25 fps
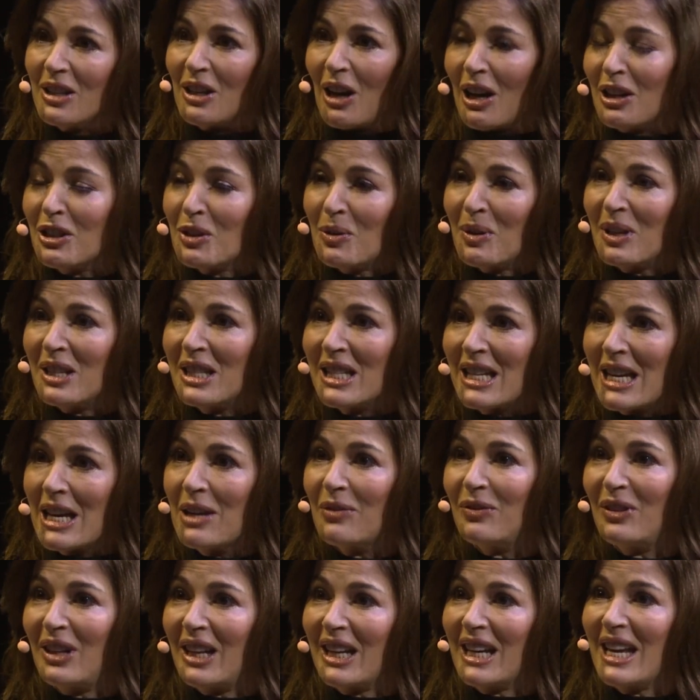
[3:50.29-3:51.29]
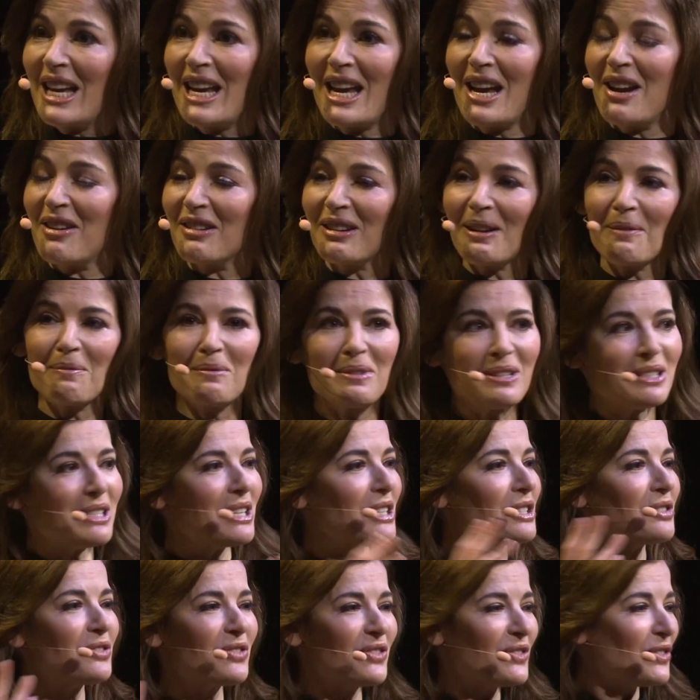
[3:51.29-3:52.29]
I do it in the evening here, and I
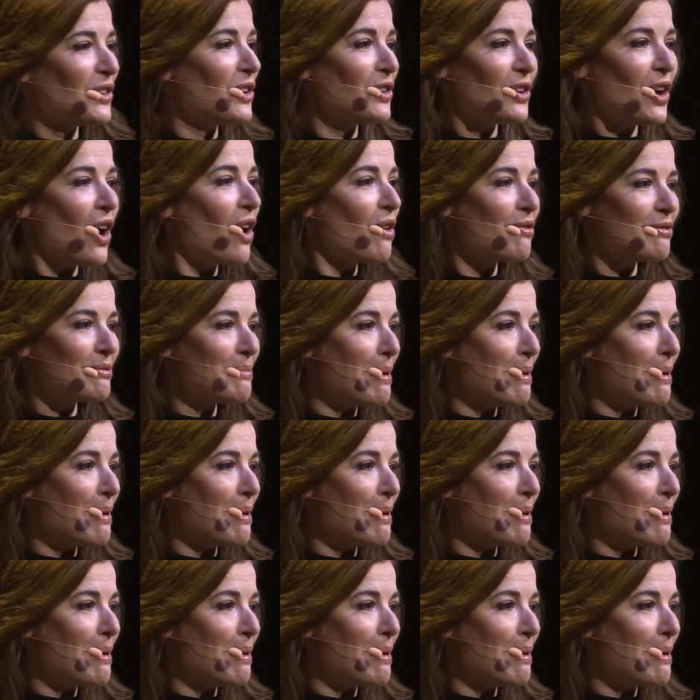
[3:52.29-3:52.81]
just can't